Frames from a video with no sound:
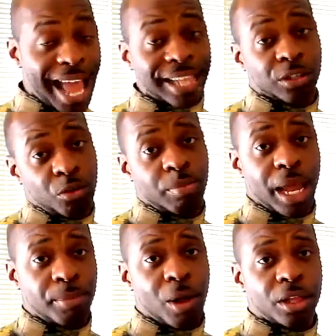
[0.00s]
tactical
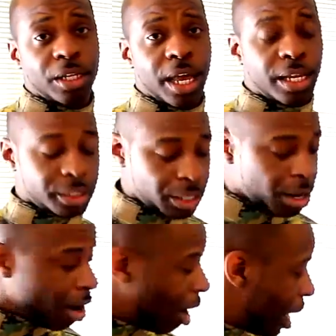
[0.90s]
paintball, that is.
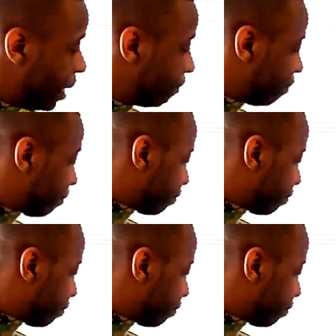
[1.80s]
All right.